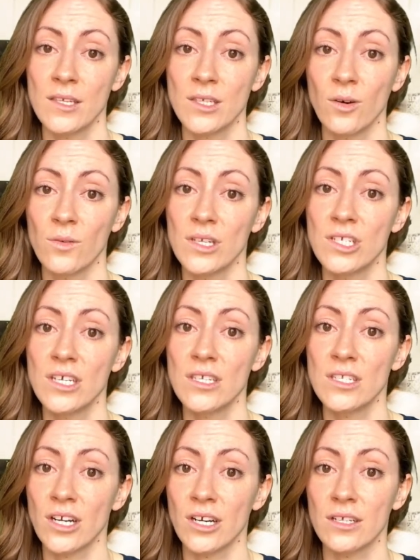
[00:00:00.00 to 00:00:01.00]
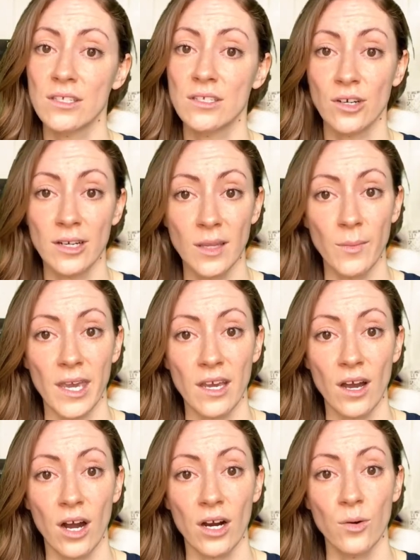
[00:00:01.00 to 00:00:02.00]
So the cheese curds during the
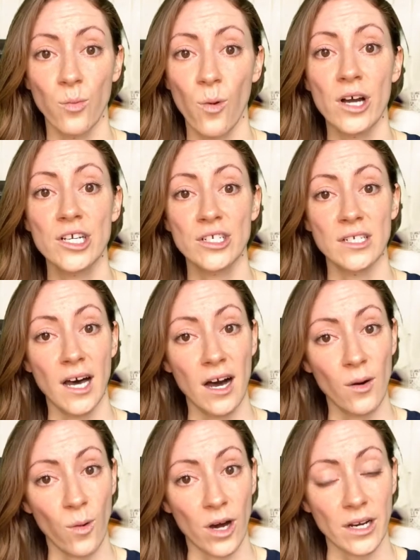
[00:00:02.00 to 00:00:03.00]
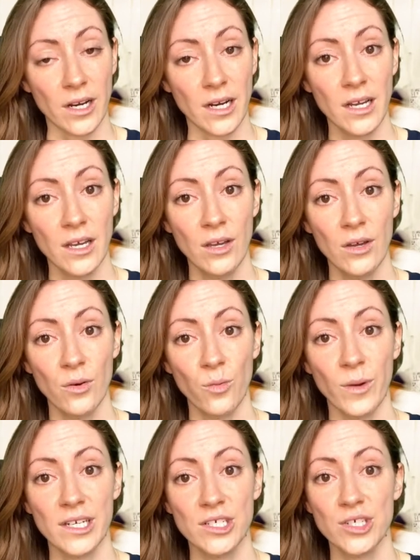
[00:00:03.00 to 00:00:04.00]
make are washed in hot water,
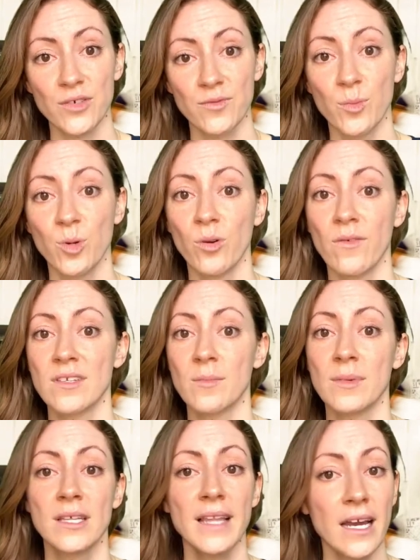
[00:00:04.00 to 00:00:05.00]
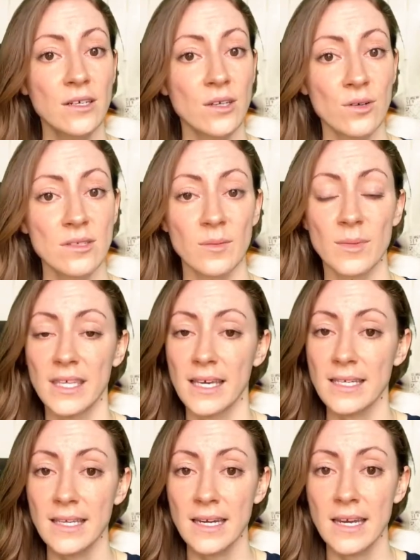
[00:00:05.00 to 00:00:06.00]
which removes some of the lactose, some of the
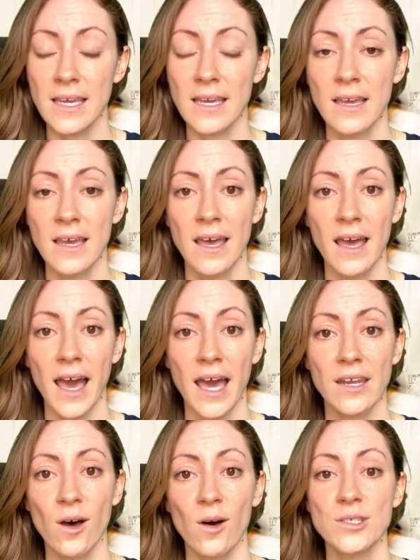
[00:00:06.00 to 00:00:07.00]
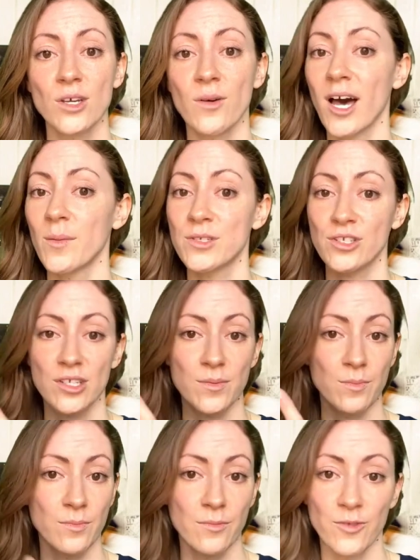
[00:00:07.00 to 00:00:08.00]
acidity, and also helps
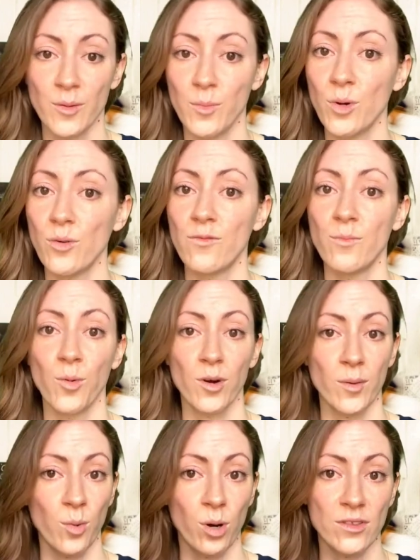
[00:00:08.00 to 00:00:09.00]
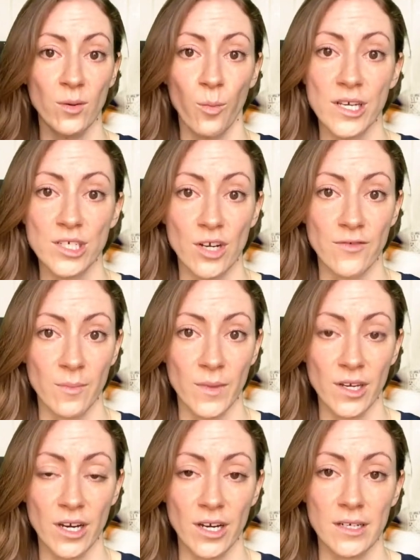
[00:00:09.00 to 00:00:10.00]
just remove more and more of the moisture from
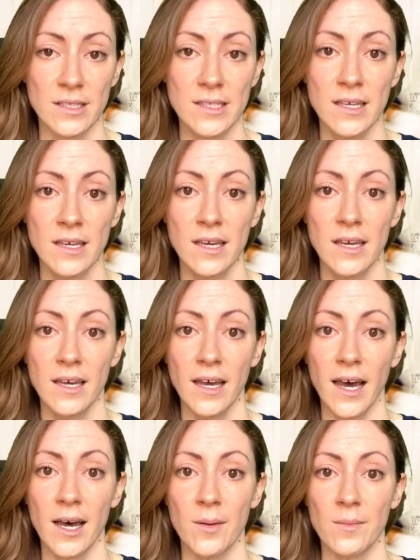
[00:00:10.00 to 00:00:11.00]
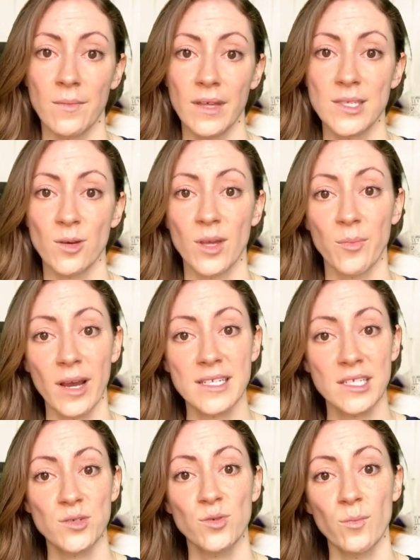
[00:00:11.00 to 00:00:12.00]
the curds. And so they're
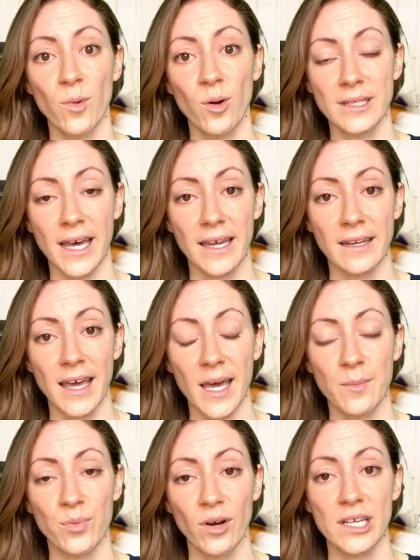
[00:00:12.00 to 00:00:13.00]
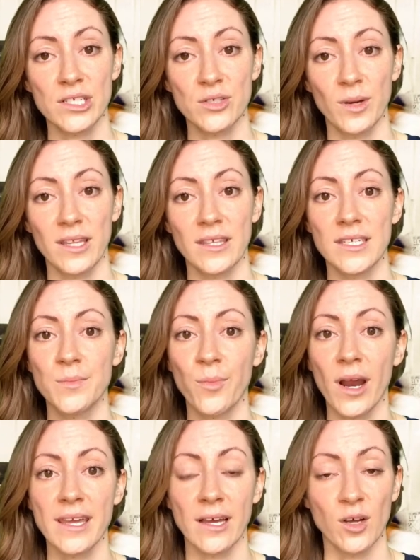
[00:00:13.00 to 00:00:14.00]
pressed into a mold then and brushed with this
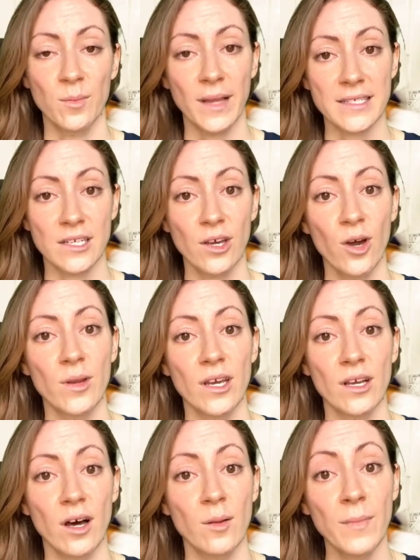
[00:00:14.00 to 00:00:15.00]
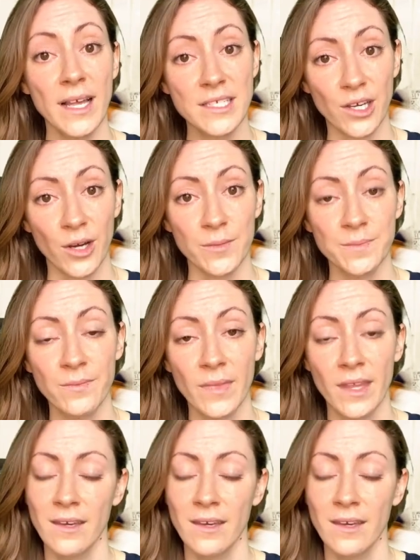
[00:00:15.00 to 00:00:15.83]
bright yellow plastic coating called Plasticoat,